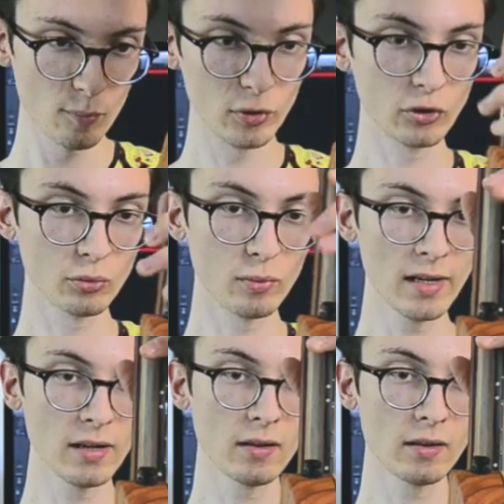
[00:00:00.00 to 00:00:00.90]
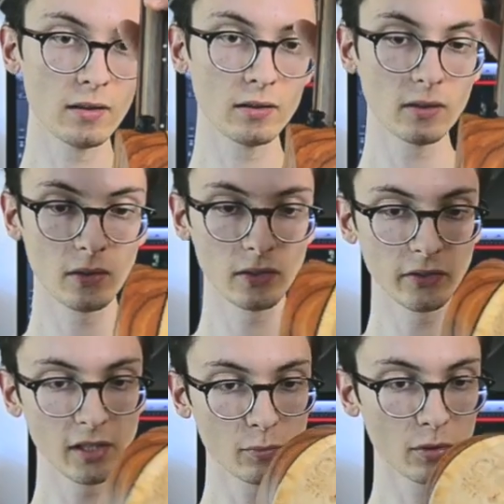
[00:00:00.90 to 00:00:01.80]
between
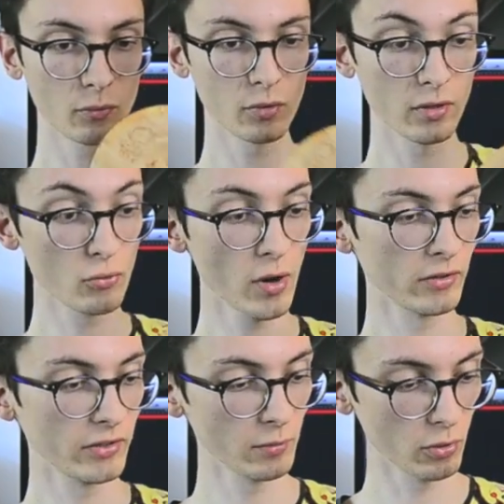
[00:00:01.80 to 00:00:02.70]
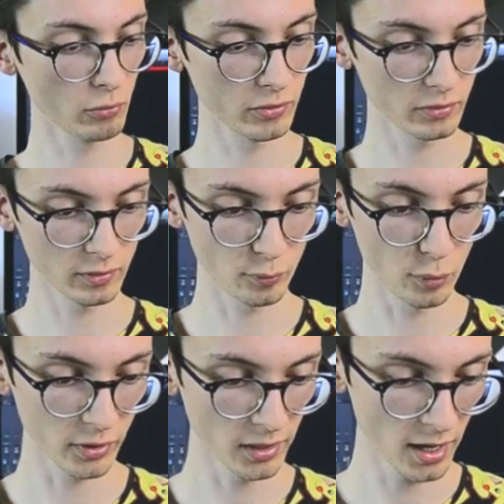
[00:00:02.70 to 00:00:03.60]
the red zebra wood's
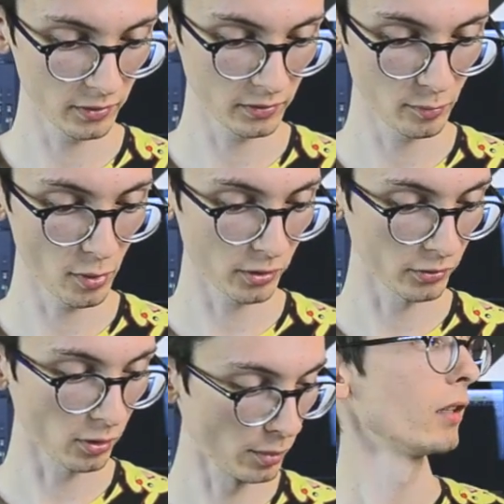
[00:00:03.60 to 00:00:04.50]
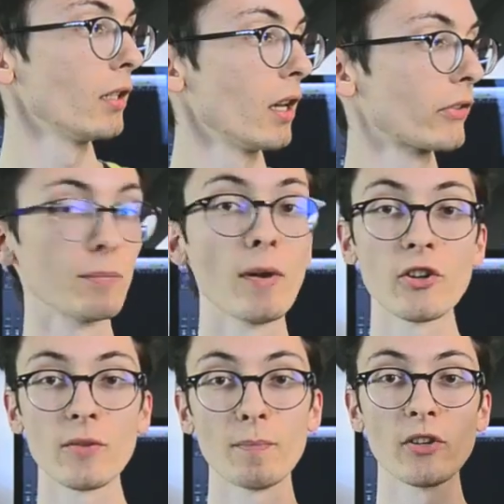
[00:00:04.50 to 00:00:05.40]
body and the burl top. Yes,
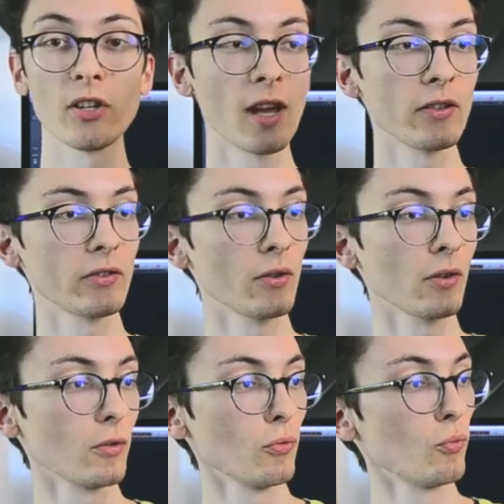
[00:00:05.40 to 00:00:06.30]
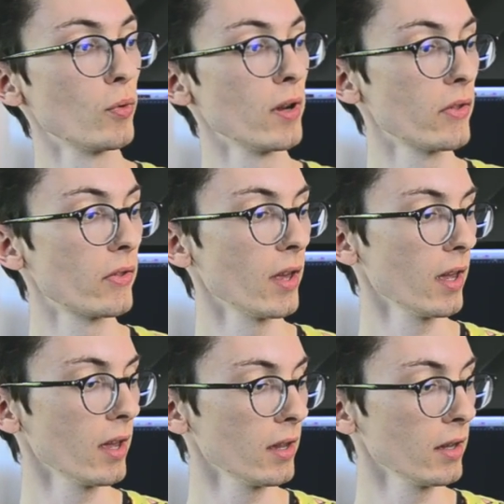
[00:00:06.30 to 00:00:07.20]
matching headstock with
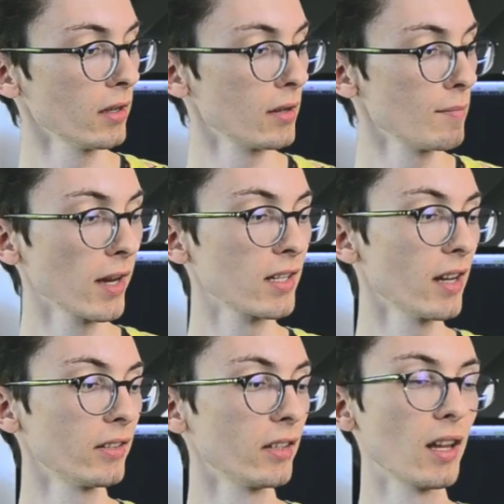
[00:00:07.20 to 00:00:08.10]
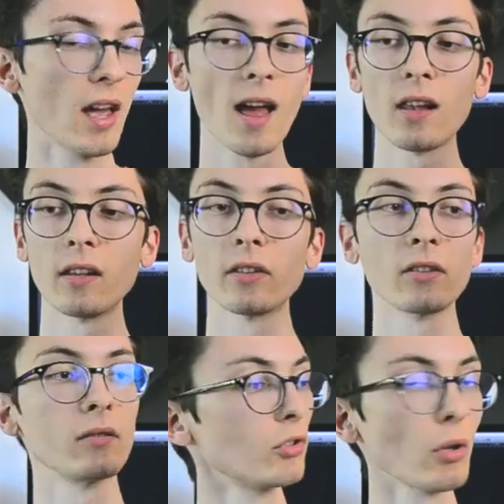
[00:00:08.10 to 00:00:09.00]
a magnetic held
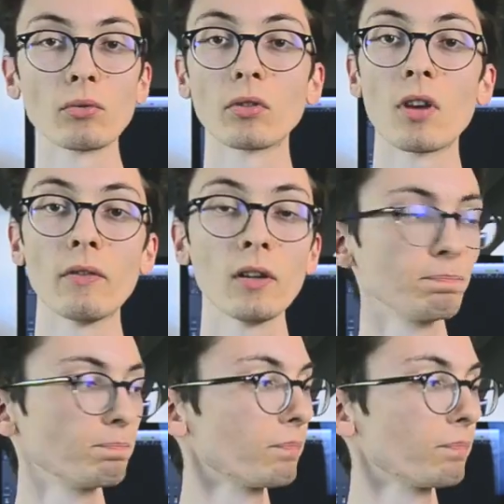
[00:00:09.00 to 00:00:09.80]
truss rod cover,